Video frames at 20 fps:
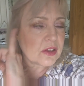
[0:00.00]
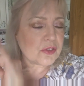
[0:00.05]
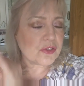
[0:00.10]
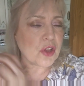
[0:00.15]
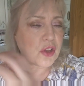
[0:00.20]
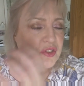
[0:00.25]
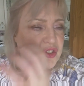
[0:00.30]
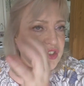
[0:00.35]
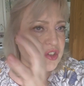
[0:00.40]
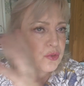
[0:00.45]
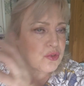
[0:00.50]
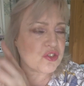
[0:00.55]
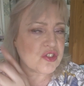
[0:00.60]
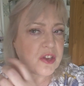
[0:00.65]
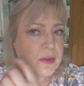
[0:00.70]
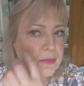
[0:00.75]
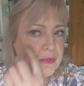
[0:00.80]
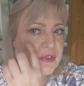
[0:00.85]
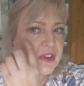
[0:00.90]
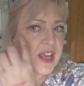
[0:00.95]
not so
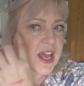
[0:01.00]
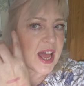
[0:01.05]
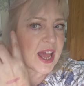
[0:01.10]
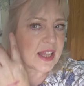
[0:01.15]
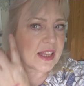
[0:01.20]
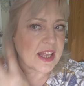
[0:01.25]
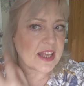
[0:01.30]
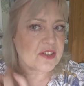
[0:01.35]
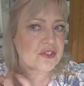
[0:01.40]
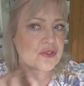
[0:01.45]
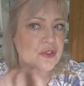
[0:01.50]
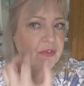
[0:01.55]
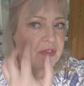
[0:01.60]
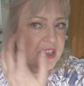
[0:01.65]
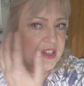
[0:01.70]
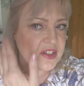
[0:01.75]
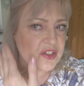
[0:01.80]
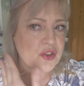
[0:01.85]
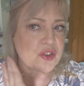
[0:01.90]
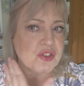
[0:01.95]
shimmery highlighter on
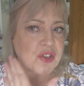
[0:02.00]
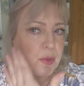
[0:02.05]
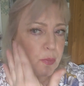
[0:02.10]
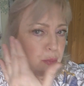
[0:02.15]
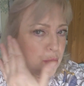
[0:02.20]
this because the